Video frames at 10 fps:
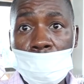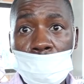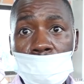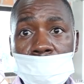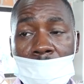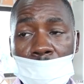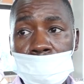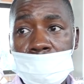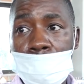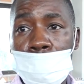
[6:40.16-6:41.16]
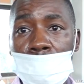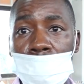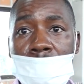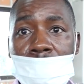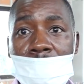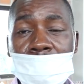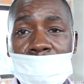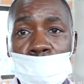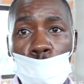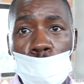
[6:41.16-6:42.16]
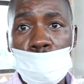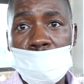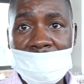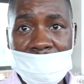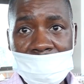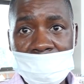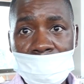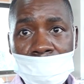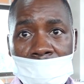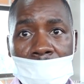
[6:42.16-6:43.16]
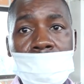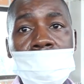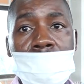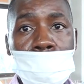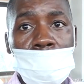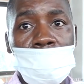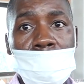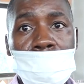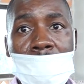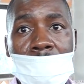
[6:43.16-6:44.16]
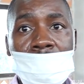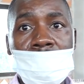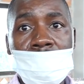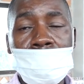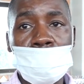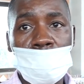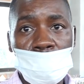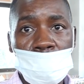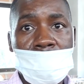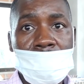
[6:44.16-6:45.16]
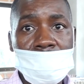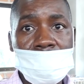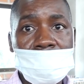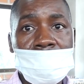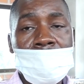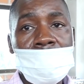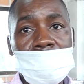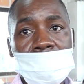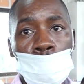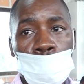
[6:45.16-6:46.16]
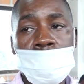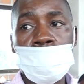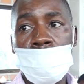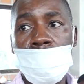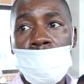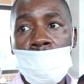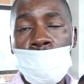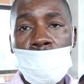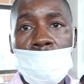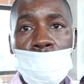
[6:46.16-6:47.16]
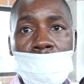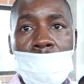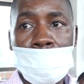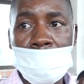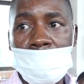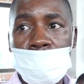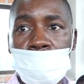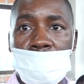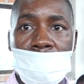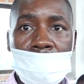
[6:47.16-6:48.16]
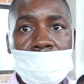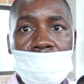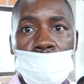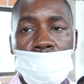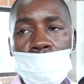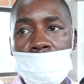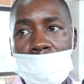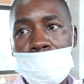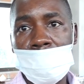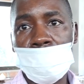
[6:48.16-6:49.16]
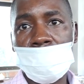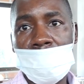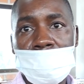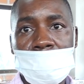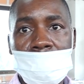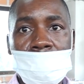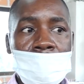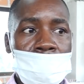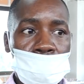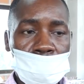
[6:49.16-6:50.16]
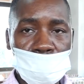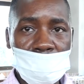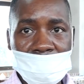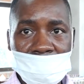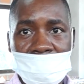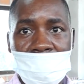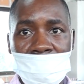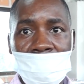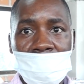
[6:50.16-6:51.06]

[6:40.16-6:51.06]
because how someone can access all those lines, and some of them are in names of Ugandans, it is a question where we appeal to Airtel, where we appeal to MTN to strengthen